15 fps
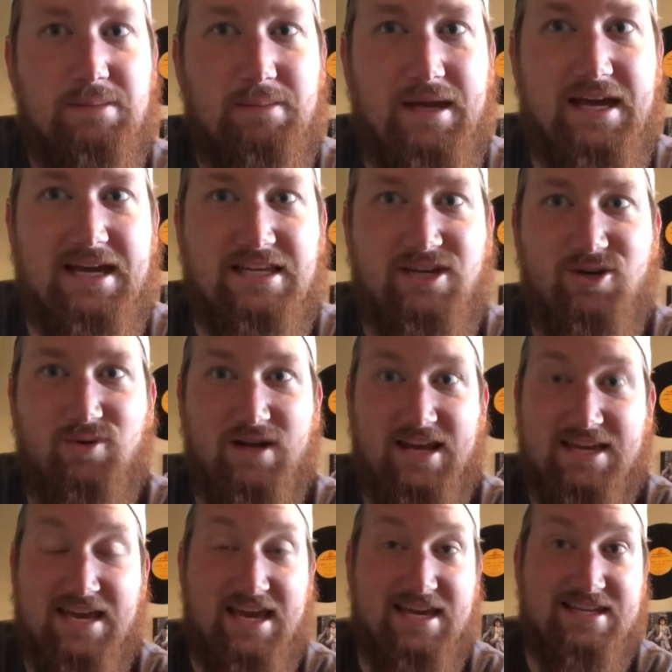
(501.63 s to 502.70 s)
man, you know what? I
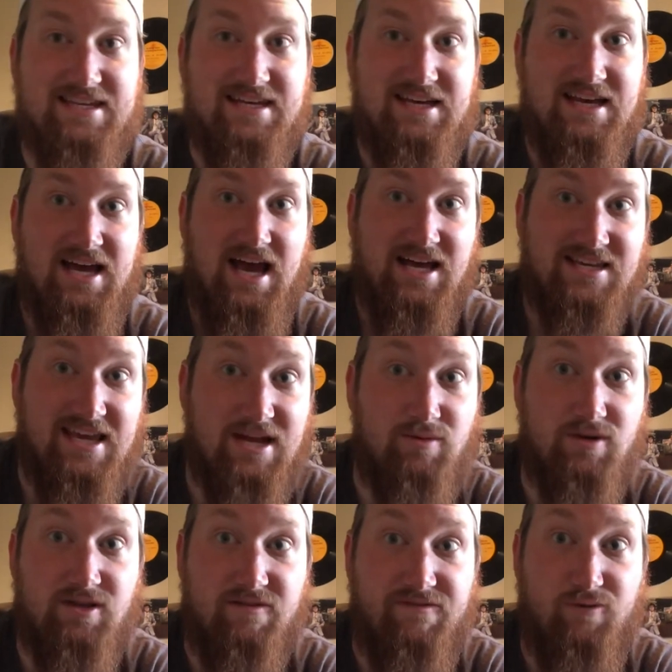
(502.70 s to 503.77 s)
can't
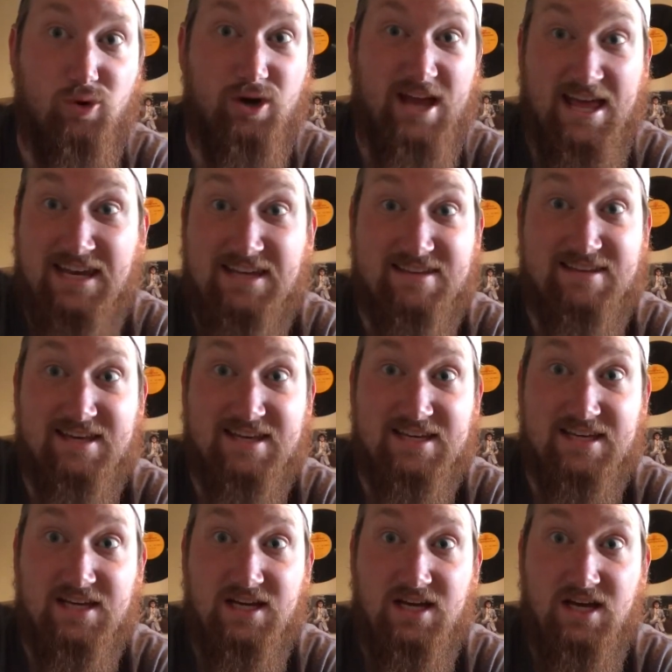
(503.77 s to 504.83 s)
really afford
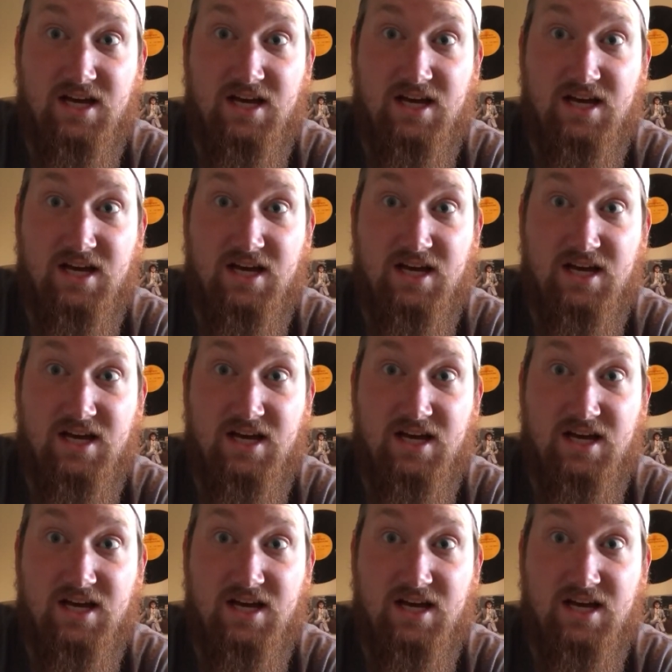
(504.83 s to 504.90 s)
anything.